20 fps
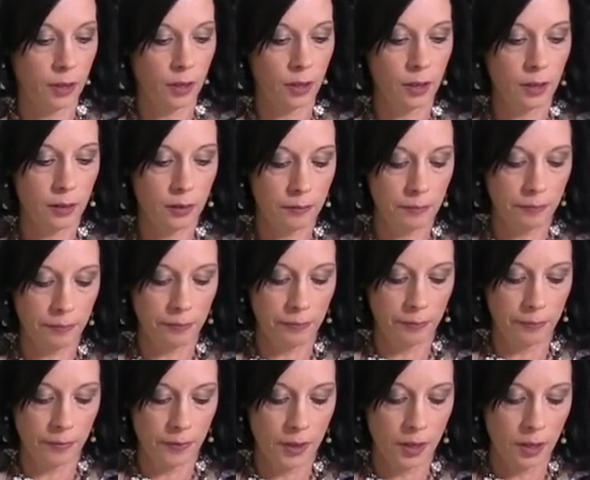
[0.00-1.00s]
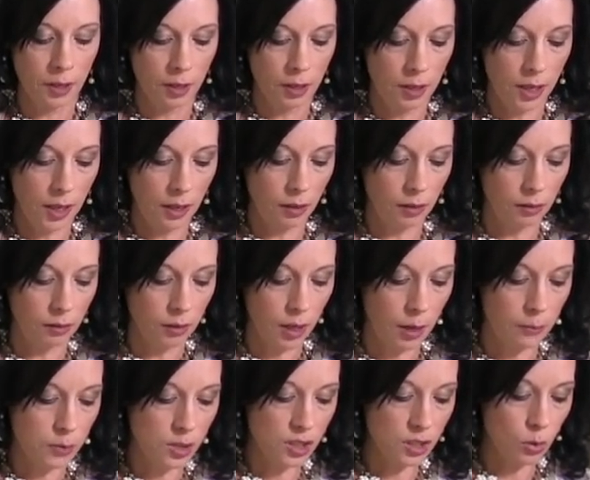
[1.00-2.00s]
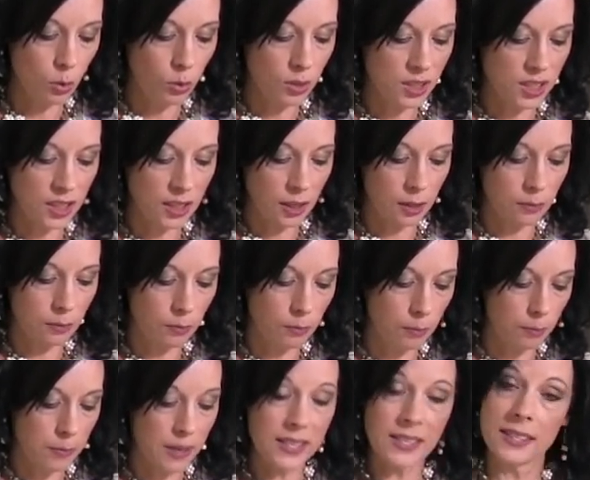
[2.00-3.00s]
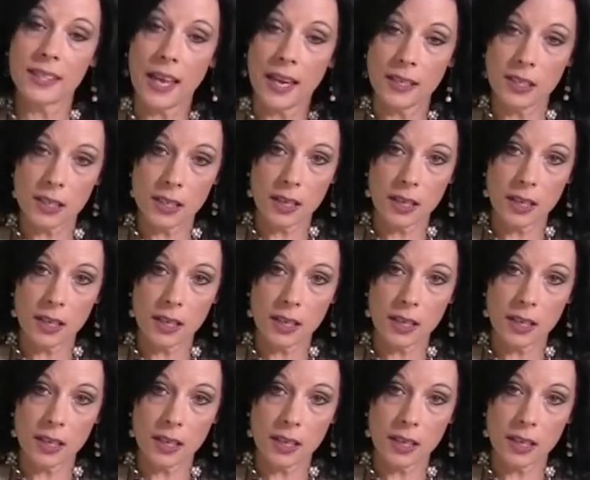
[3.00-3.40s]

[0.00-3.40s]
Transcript: Okay, now I'm just going to mix that